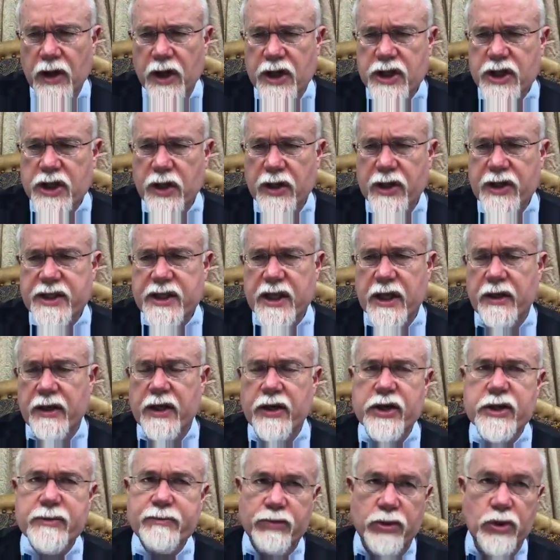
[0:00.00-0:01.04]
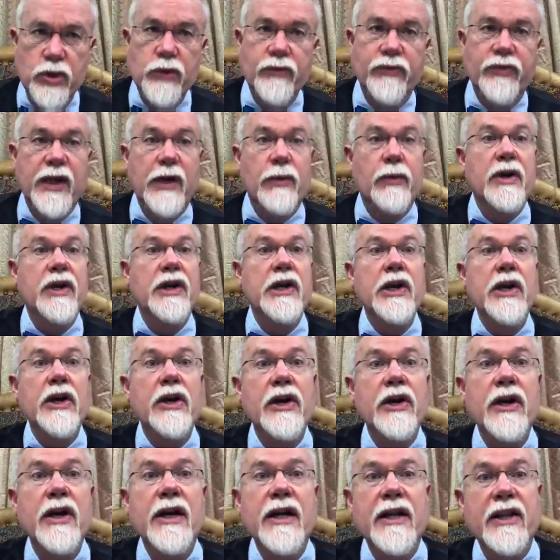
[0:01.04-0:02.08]
So they say, here's proof that we're
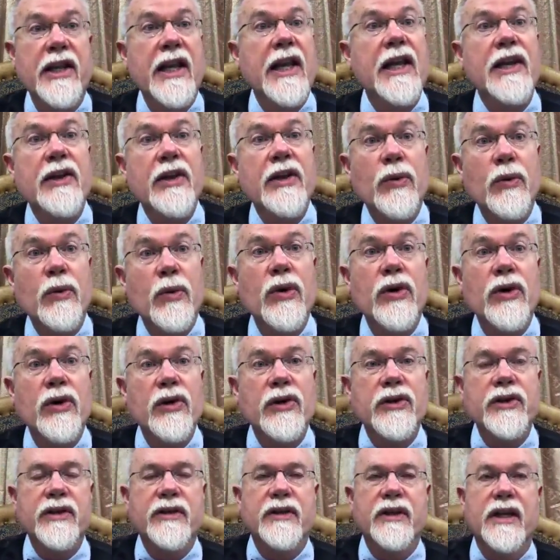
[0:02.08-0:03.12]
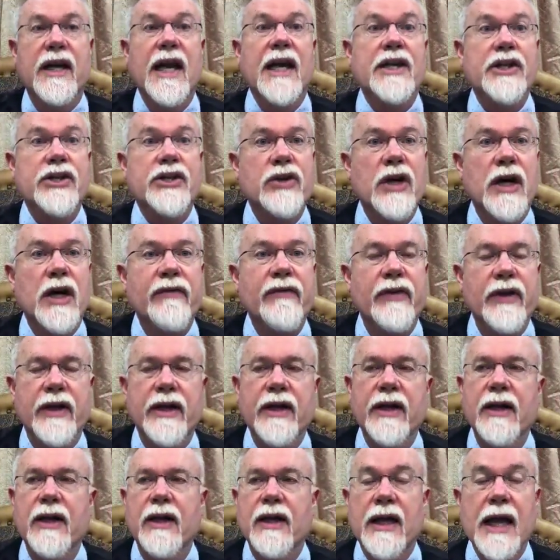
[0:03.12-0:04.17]
near the end of the world, the
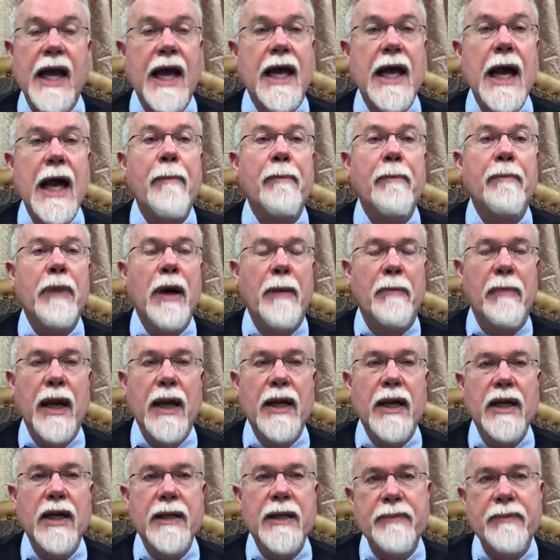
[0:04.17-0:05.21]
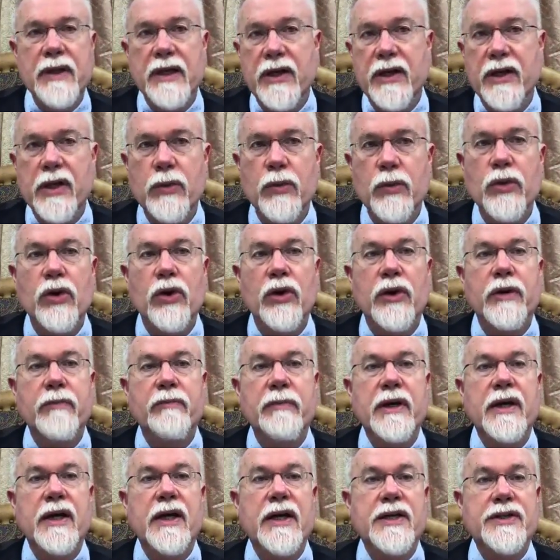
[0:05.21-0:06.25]
catastrophic, apocalyptic end of the world,
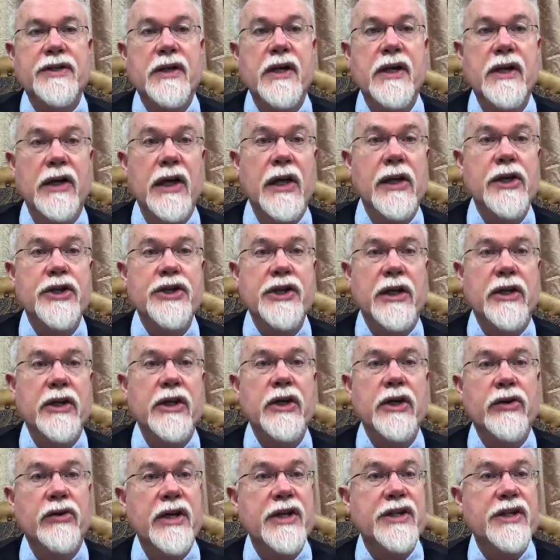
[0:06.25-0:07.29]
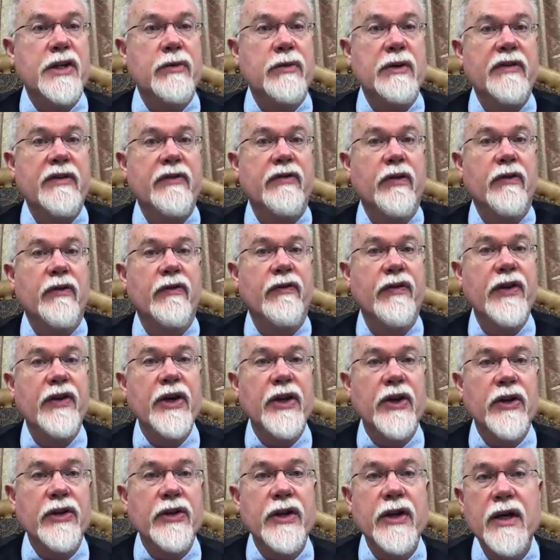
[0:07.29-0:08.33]
because knowledge shall increase, and we've
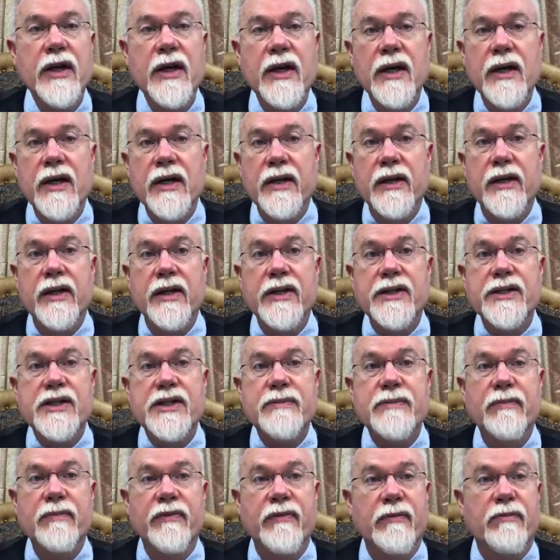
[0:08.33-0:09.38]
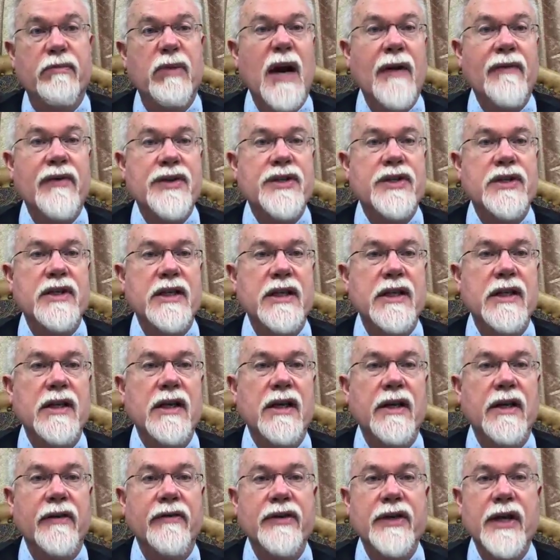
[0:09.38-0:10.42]
fulfilled this prophecy
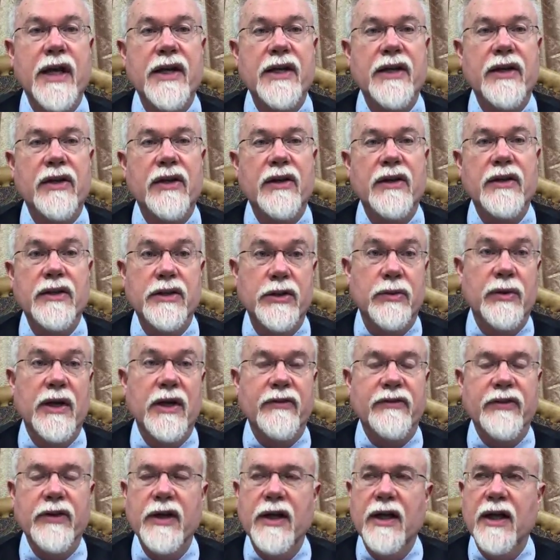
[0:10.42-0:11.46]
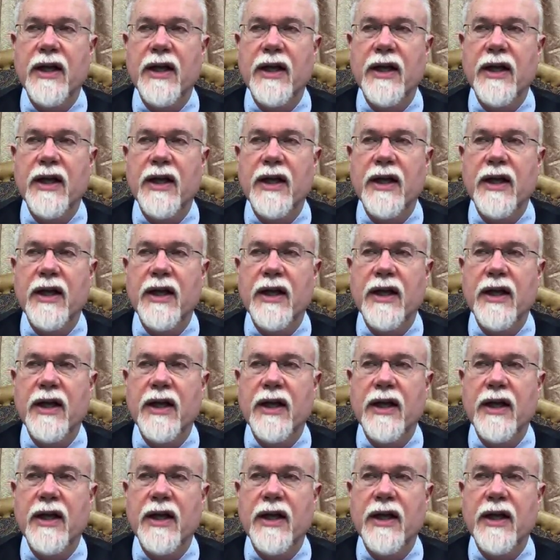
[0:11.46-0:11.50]
of Daniel 12.